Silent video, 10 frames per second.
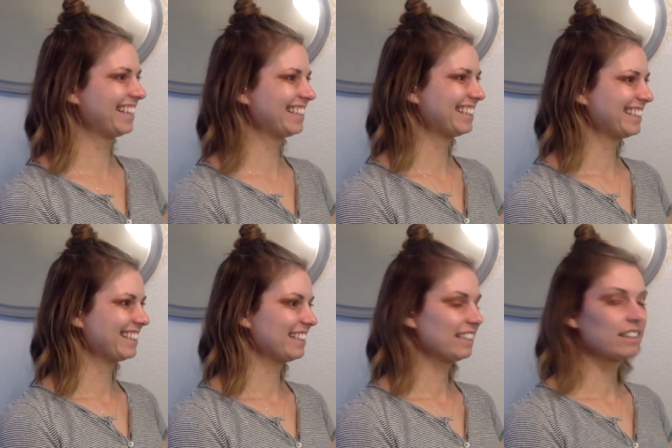That's the
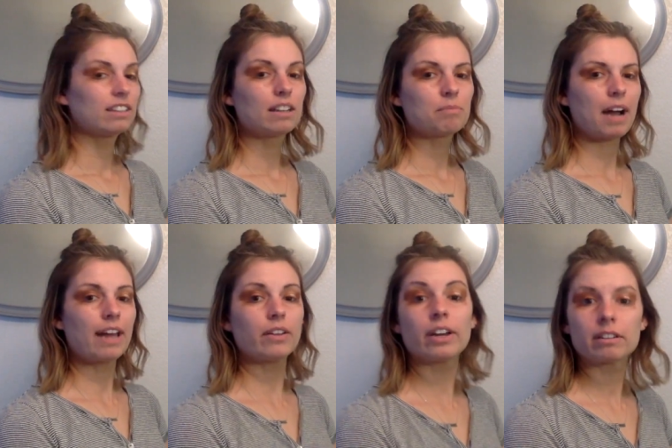reason I don't want to do it.
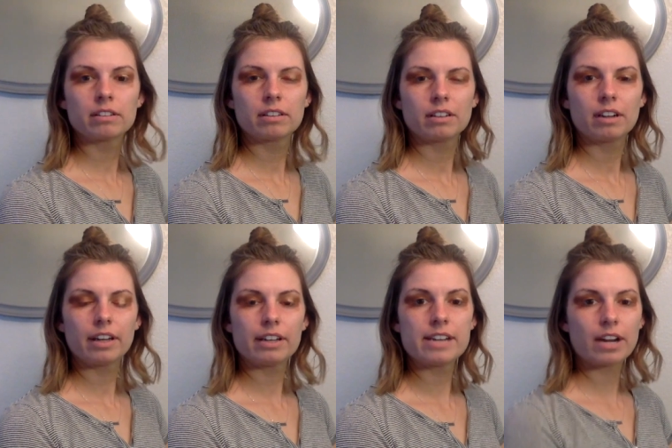I, I don't know how to wink.
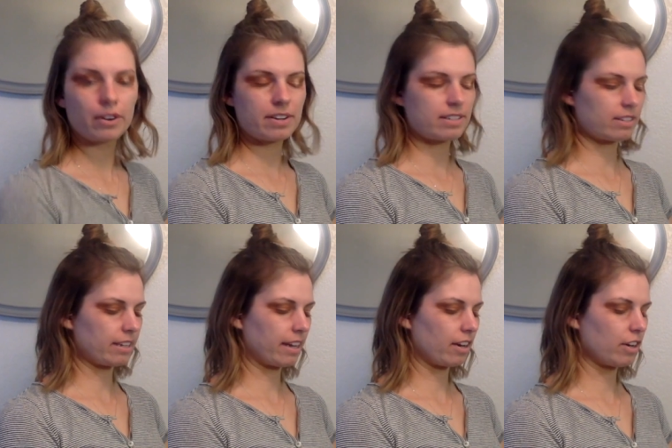Nick always is
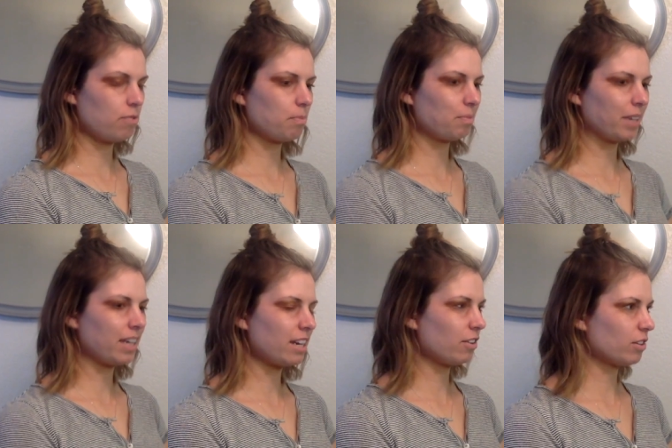like, "Are you
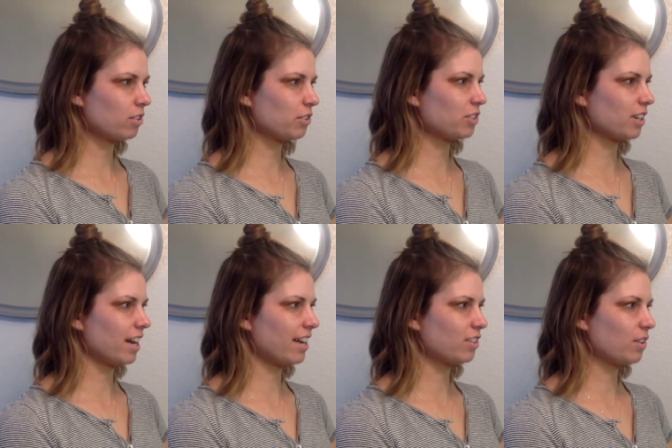blinking? Are you closing your eyes?